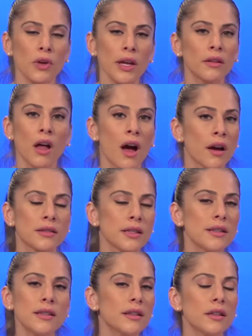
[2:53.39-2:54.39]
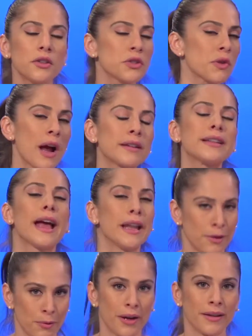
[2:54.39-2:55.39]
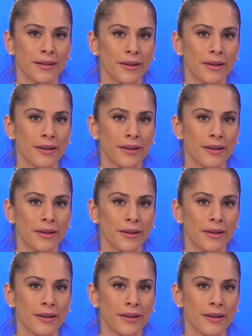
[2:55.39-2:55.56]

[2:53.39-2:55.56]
dreadlocks isn't going to distract anyone.